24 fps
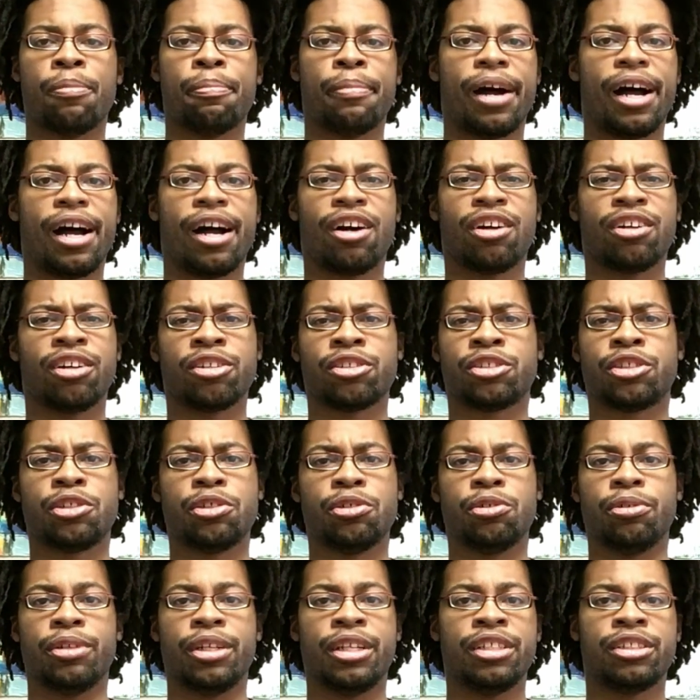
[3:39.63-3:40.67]
a mile or
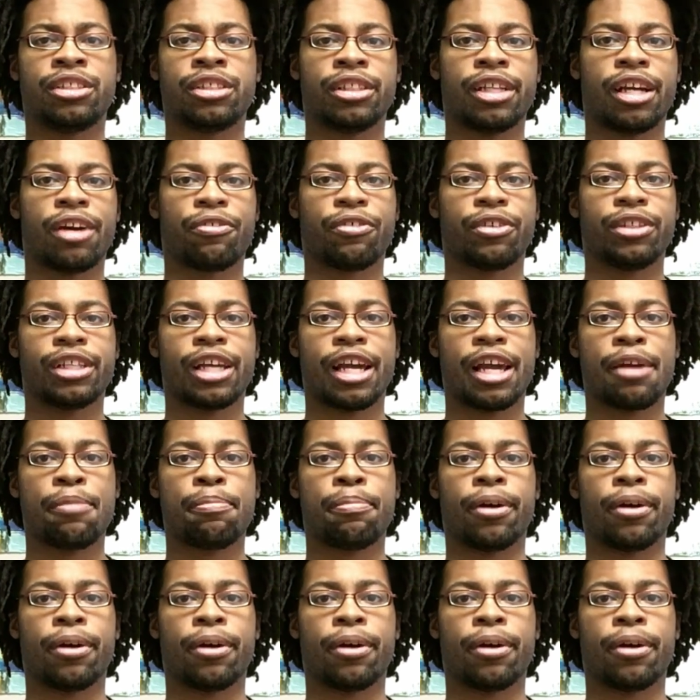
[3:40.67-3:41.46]
two each and every day,